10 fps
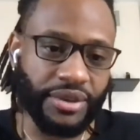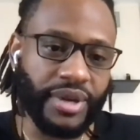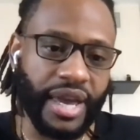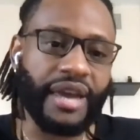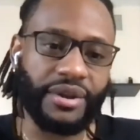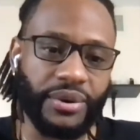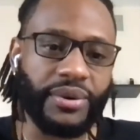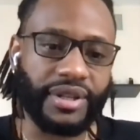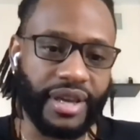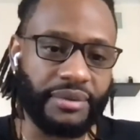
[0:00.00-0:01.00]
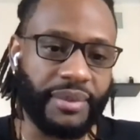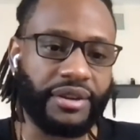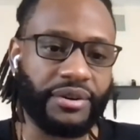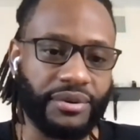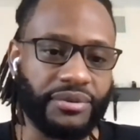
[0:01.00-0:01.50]
you can go and
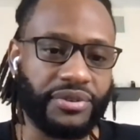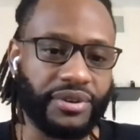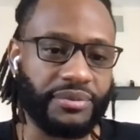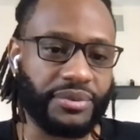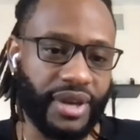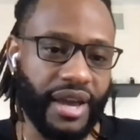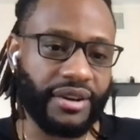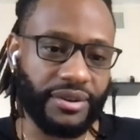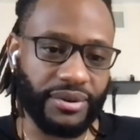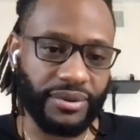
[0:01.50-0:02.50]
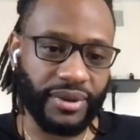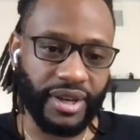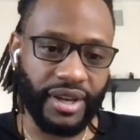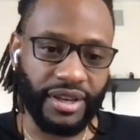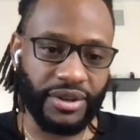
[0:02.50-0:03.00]
make your own film. You can go,
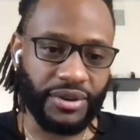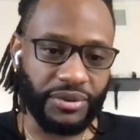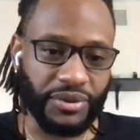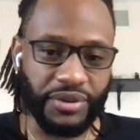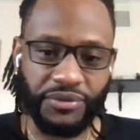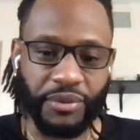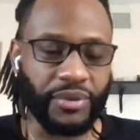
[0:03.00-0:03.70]
you know,